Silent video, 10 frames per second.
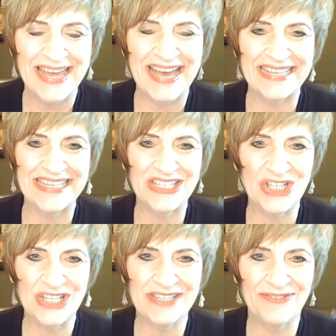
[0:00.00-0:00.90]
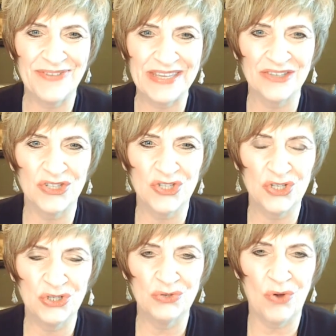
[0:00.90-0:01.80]
as it just feels
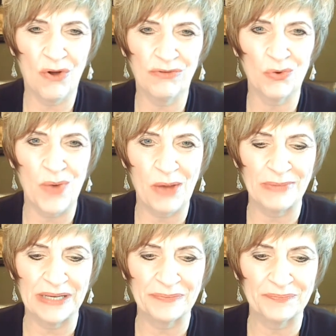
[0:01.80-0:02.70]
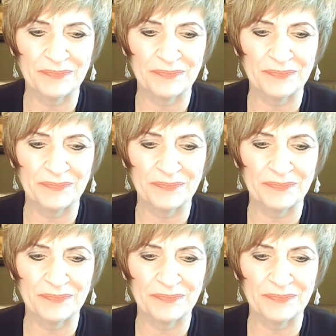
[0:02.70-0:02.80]
too overwhelming.